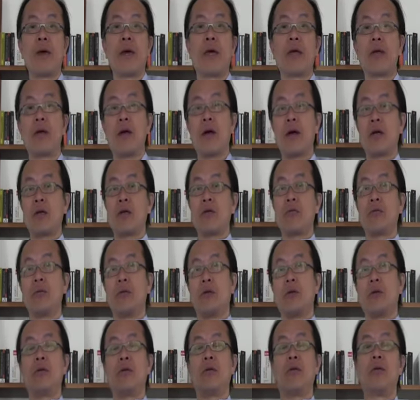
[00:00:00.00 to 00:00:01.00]
backyard,
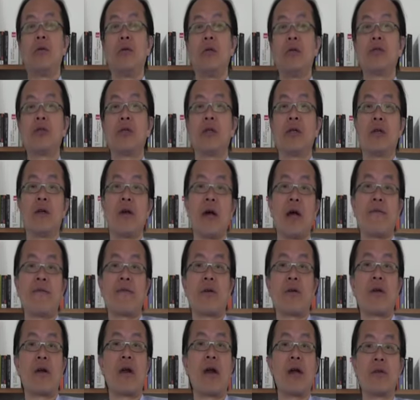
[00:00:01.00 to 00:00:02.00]
initially you have
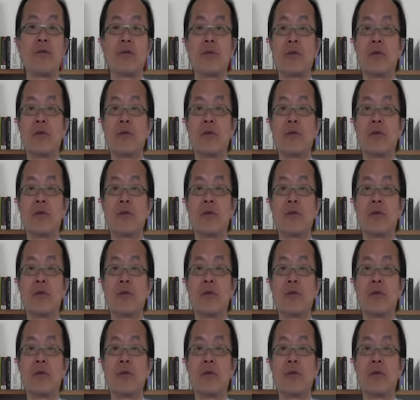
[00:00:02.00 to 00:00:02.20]
a grass.